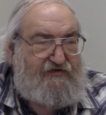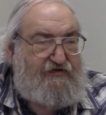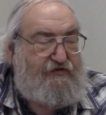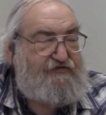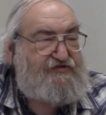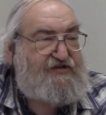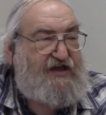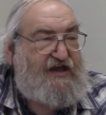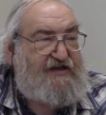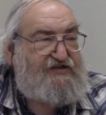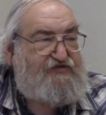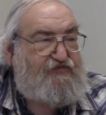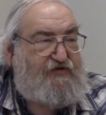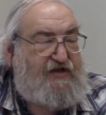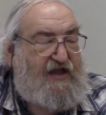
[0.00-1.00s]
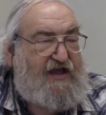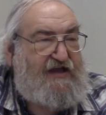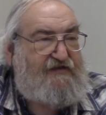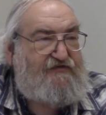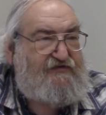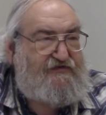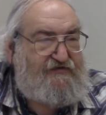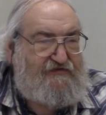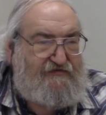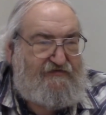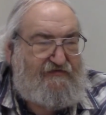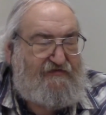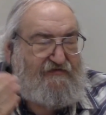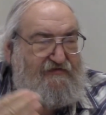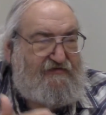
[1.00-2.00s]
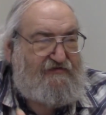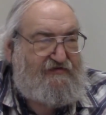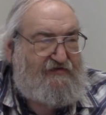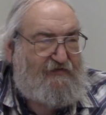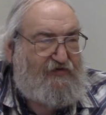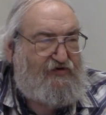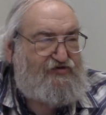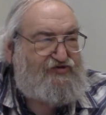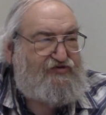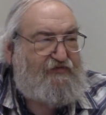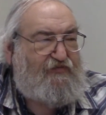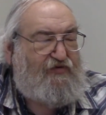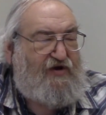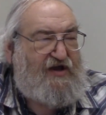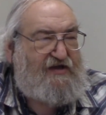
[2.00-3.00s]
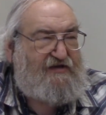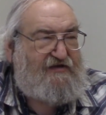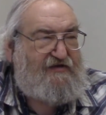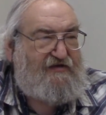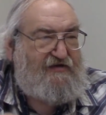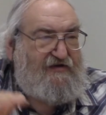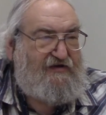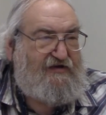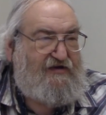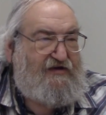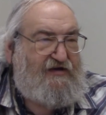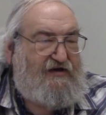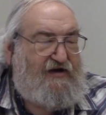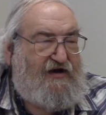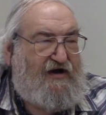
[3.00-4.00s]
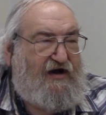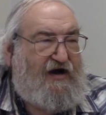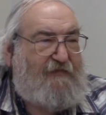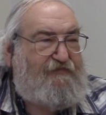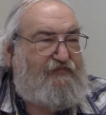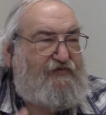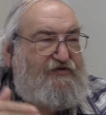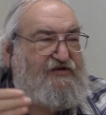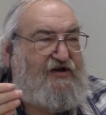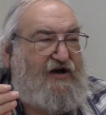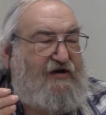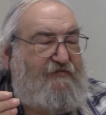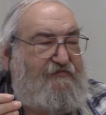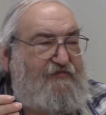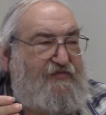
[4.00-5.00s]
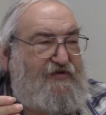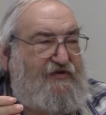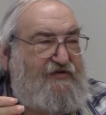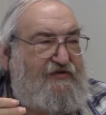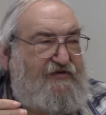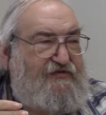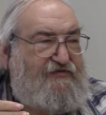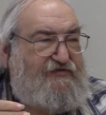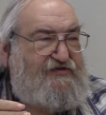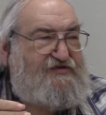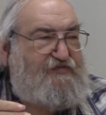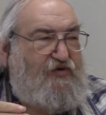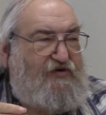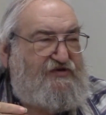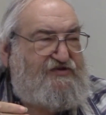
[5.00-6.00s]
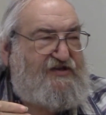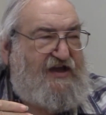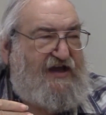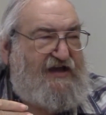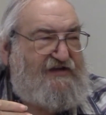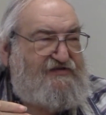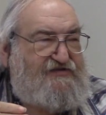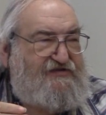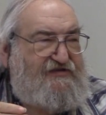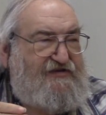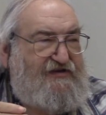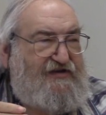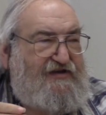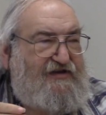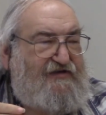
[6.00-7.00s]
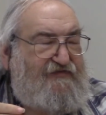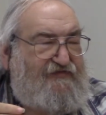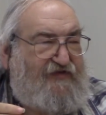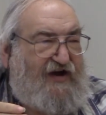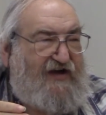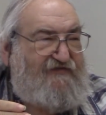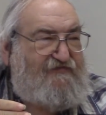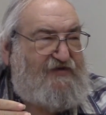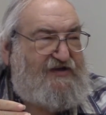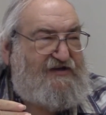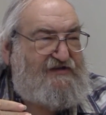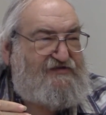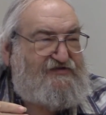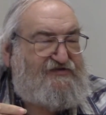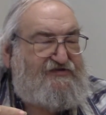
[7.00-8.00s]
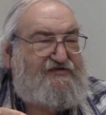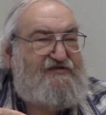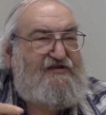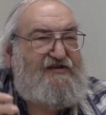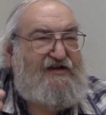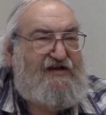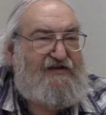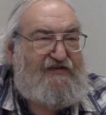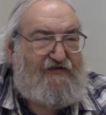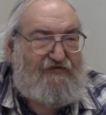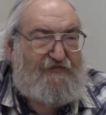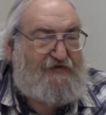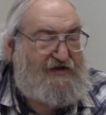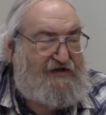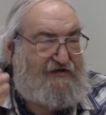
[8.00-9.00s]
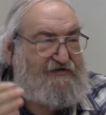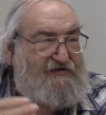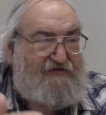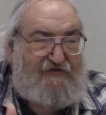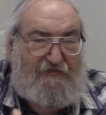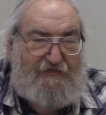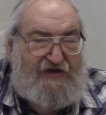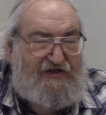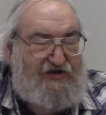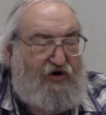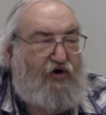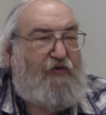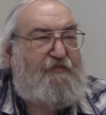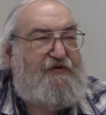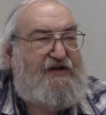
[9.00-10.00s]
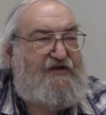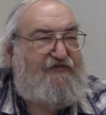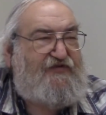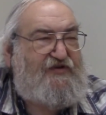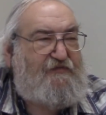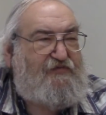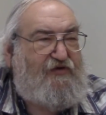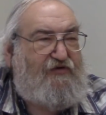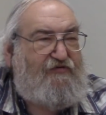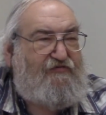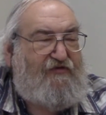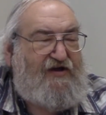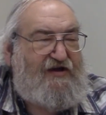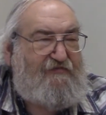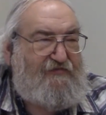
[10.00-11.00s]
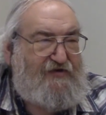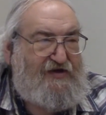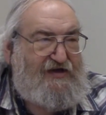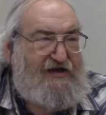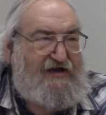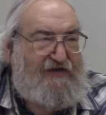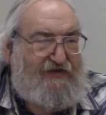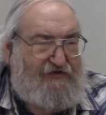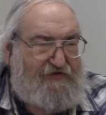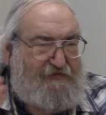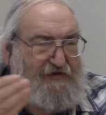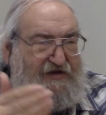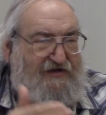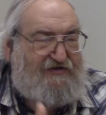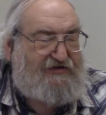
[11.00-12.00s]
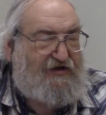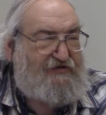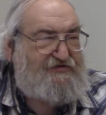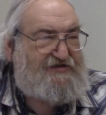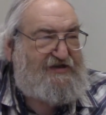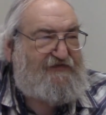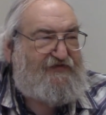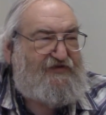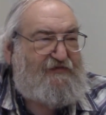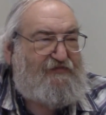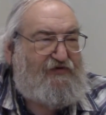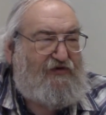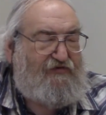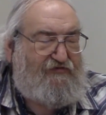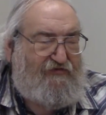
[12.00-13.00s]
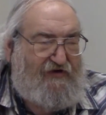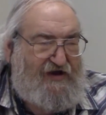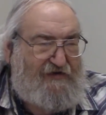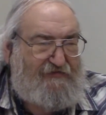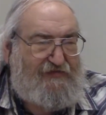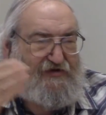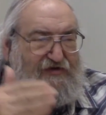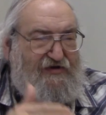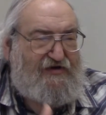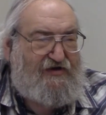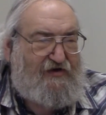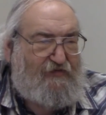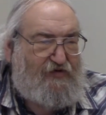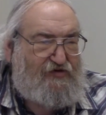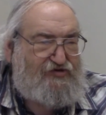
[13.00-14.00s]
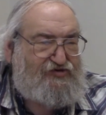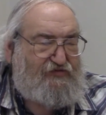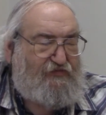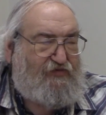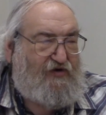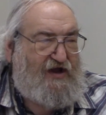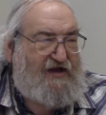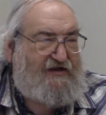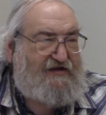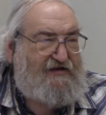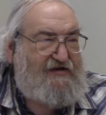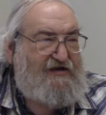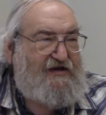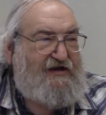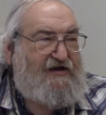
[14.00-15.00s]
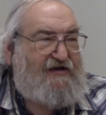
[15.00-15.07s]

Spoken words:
The newscast would end, commercial break, up would come the sportscast. 5 minutes. There would be an opening for the program. There would be a closing for the program. Commercial break.